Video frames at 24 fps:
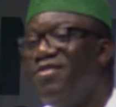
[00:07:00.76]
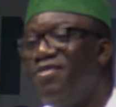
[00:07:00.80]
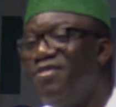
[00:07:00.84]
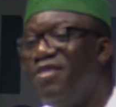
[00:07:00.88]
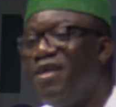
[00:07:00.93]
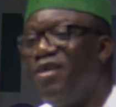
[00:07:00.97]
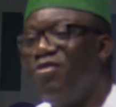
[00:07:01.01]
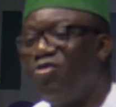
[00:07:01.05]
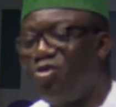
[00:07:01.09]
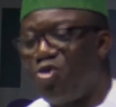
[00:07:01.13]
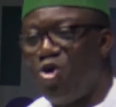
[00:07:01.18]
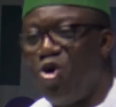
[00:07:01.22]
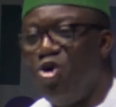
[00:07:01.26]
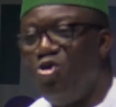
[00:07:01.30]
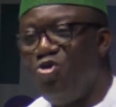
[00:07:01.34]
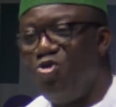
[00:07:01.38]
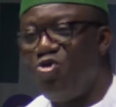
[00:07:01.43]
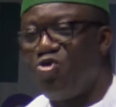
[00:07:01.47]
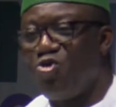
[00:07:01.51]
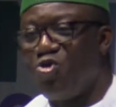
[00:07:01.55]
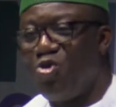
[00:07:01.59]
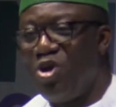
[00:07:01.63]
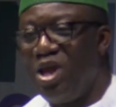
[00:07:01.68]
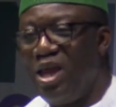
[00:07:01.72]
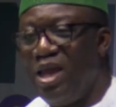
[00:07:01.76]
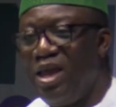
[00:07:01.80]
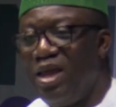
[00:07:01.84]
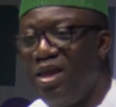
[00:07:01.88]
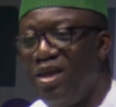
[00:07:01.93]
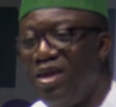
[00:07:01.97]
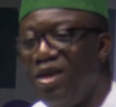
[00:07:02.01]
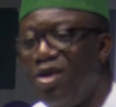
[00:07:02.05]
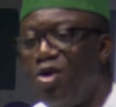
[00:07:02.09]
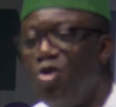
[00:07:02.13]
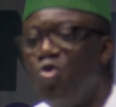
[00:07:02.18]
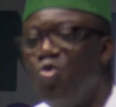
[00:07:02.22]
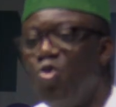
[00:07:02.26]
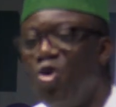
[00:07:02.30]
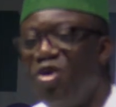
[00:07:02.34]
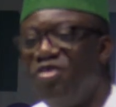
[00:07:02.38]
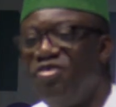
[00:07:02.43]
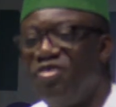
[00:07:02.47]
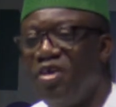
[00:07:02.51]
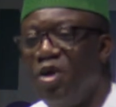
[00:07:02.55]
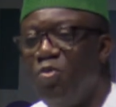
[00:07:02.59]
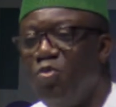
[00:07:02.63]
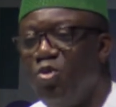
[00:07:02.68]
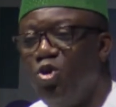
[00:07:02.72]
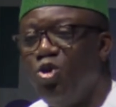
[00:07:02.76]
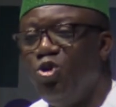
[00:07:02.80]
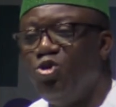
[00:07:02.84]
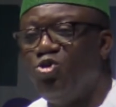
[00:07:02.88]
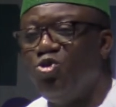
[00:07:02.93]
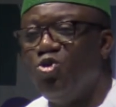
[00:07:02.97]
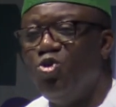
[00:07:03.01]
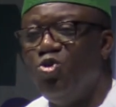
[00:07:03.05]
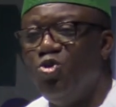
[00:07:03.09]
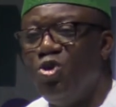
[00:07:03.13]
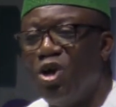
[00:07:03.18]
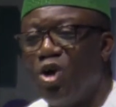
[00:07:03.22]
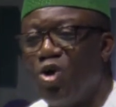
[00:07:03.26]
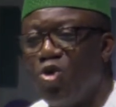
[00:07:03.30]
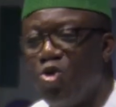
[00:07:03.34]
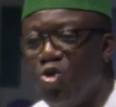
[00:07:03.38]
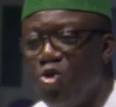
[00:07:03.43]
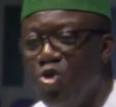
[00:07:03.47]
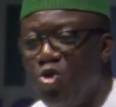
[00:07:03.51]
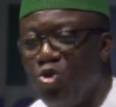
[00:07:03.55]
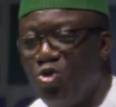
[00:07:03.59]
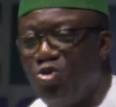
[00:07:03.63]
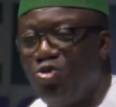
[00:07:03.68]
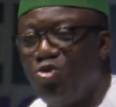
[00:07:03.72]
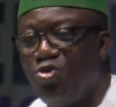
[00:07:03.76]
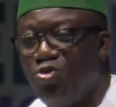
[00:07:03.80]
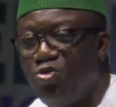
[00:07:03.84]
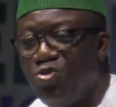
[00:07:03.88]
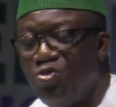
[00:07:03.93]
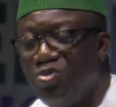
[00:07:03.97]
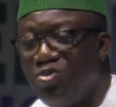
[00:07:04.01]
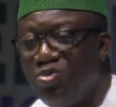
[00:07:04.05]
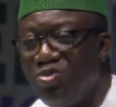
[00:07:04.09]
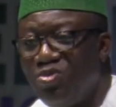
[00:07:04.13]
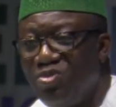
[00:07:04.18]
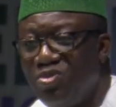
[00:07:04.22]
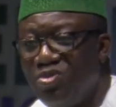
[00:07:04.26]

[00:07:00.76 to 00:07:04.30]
this country was able to recruit